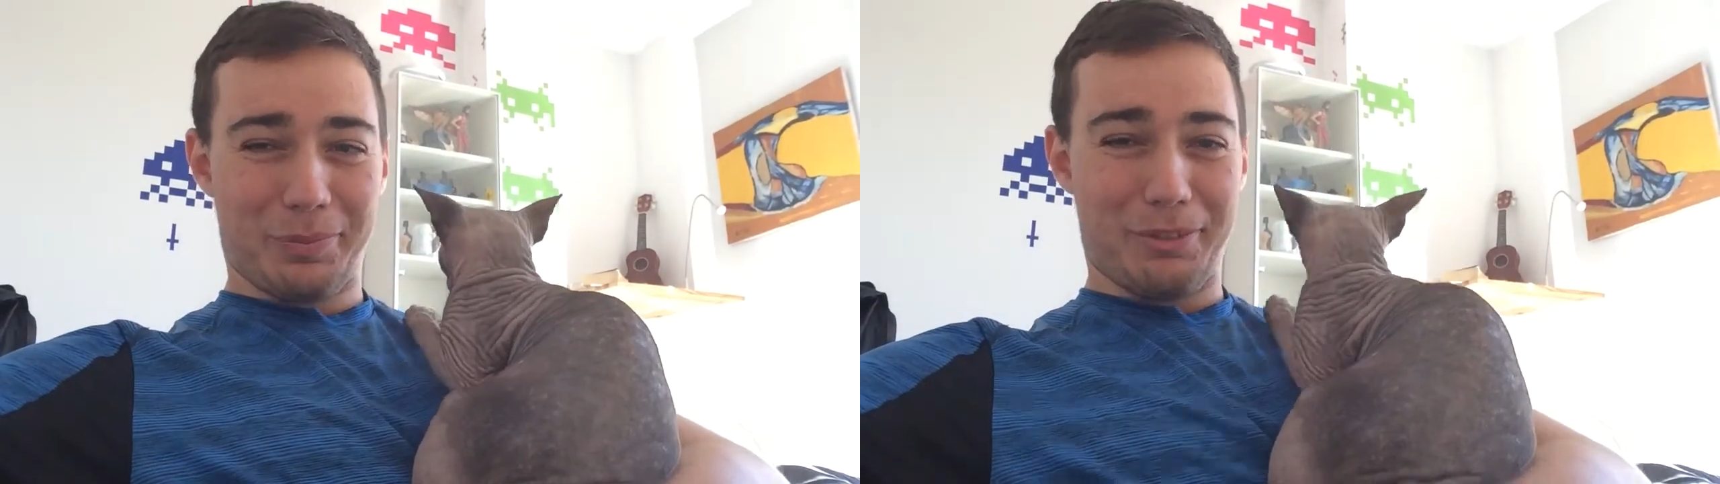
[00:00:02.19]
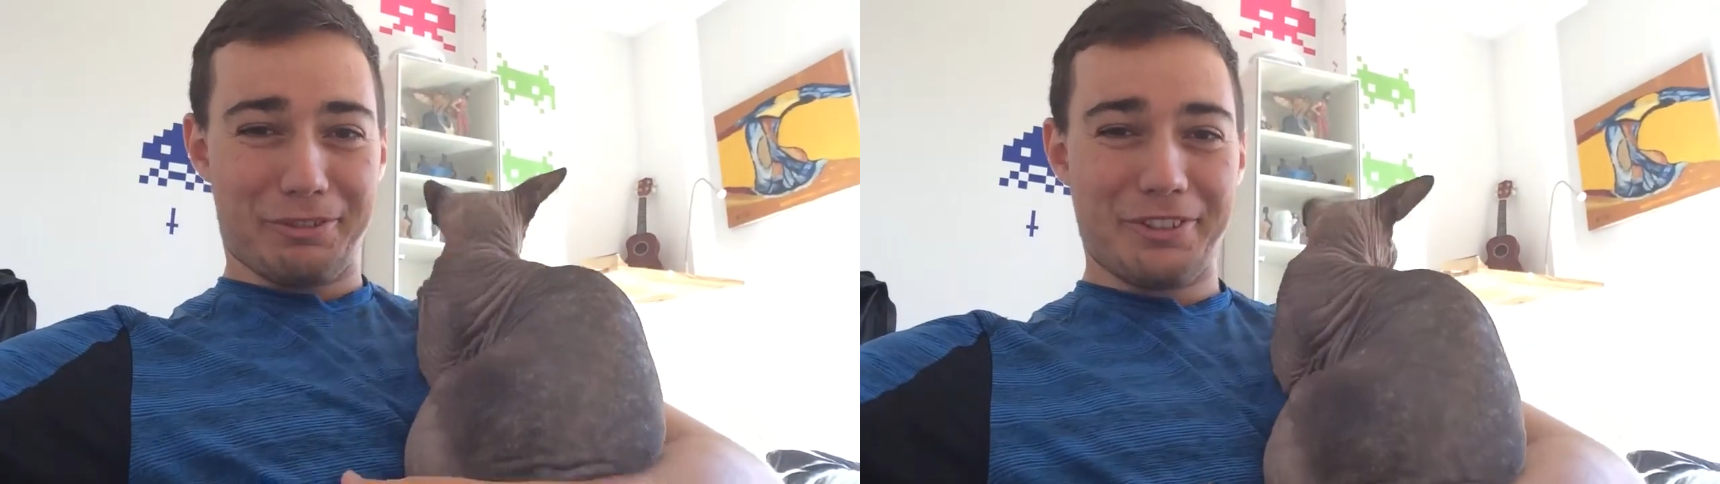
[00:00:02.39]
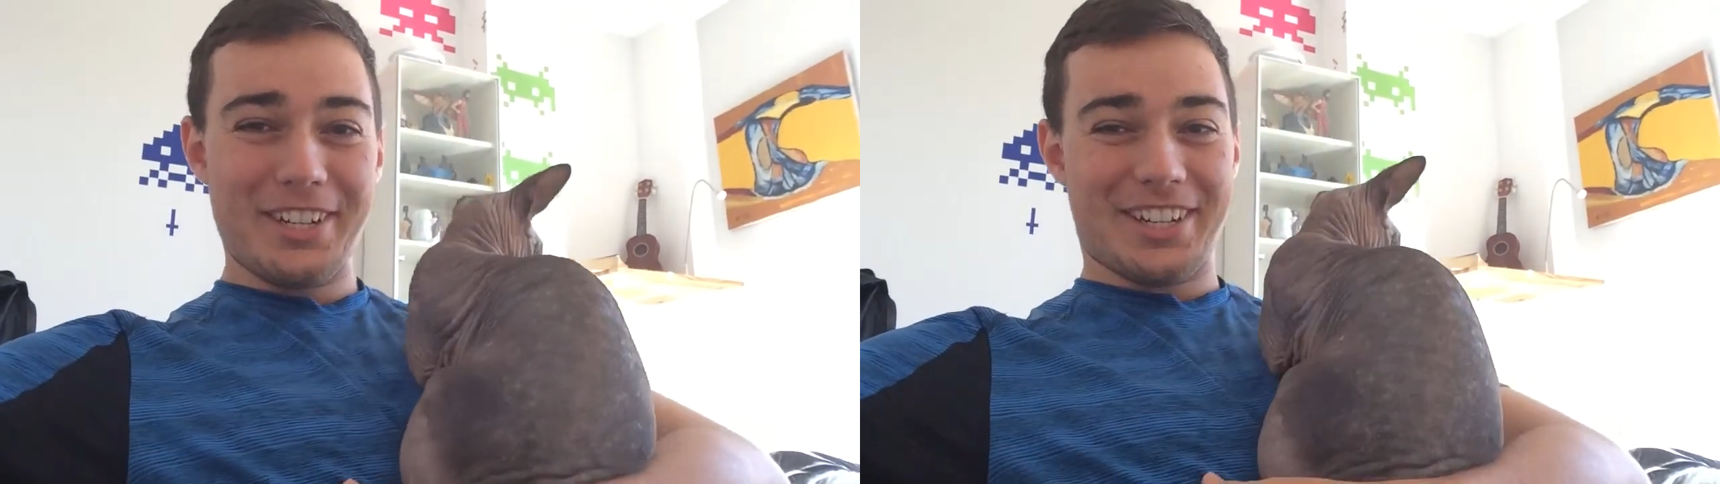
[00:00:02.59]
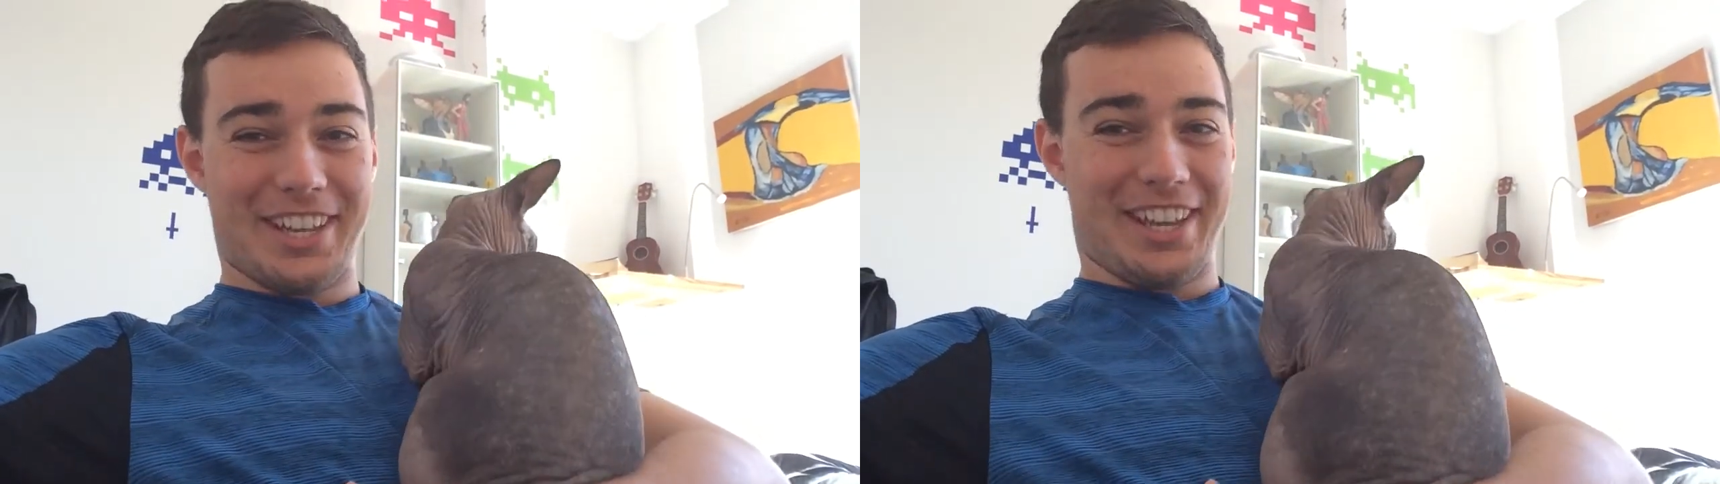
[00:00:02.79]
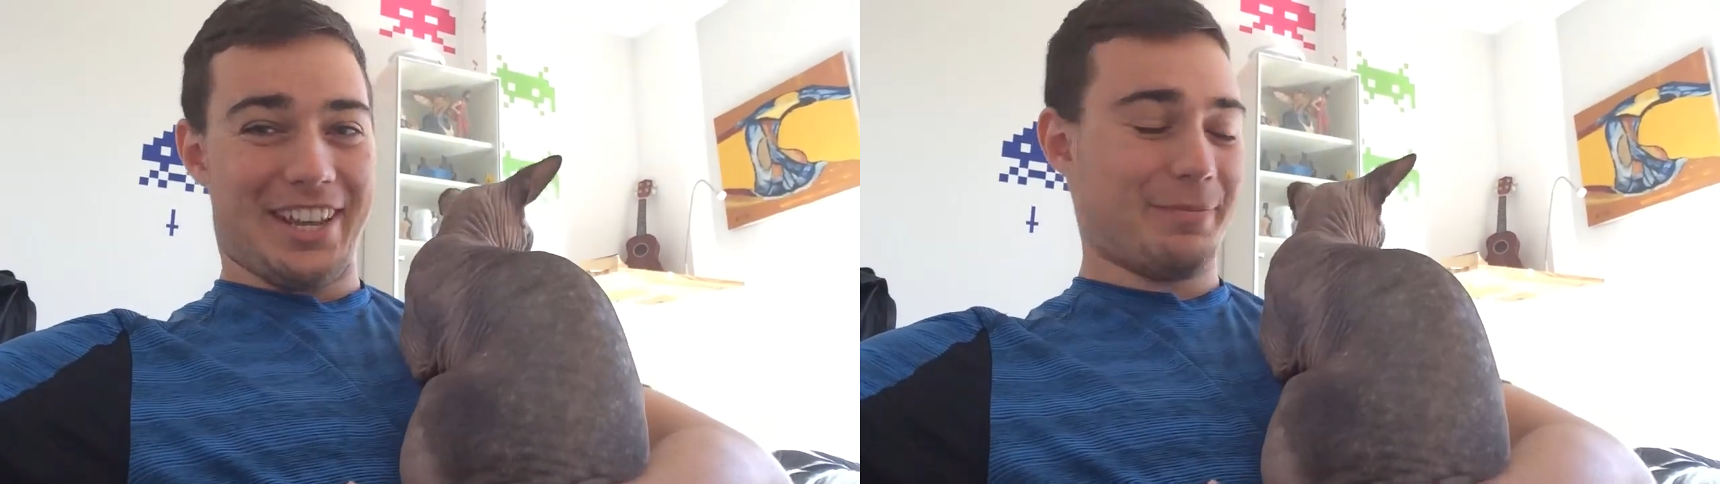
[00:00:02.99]
but Frida
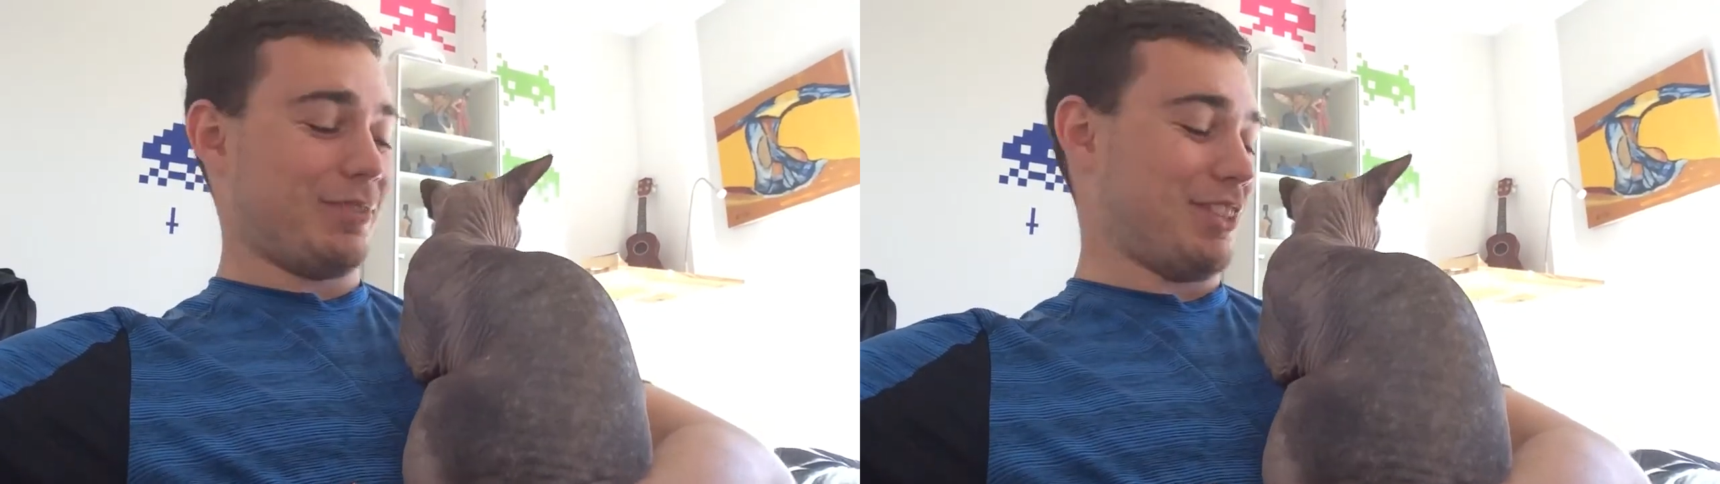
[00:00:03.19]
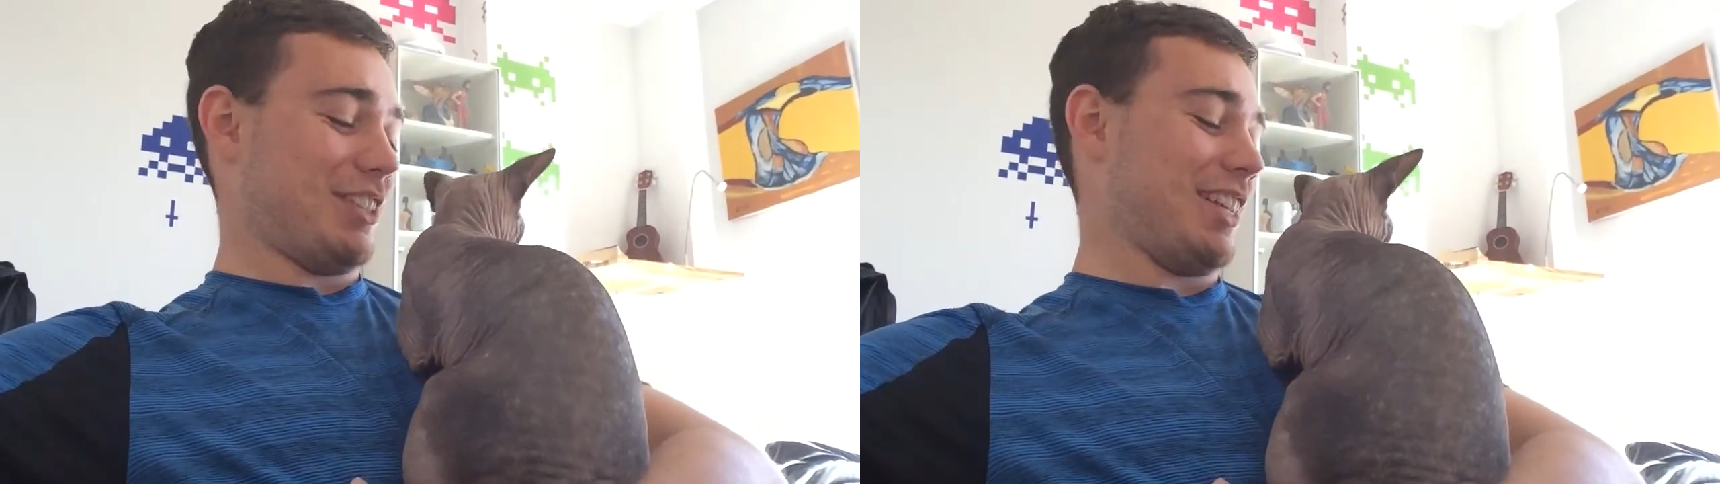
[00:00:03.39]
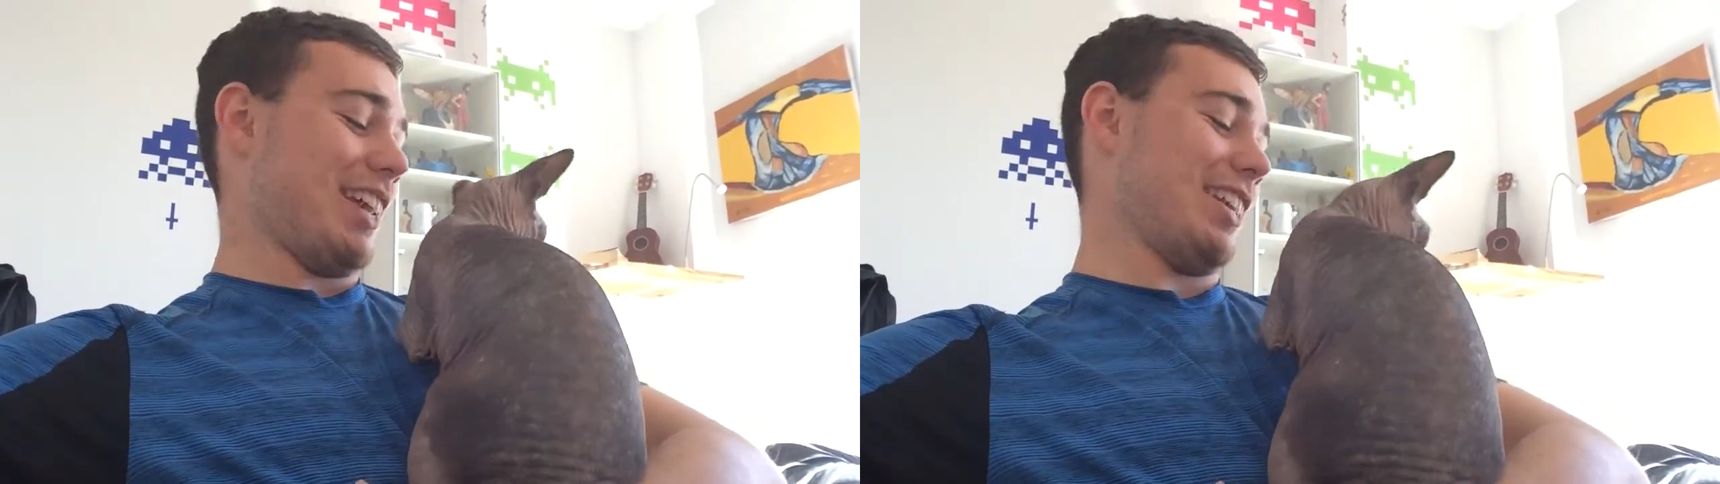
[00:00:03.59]
here, she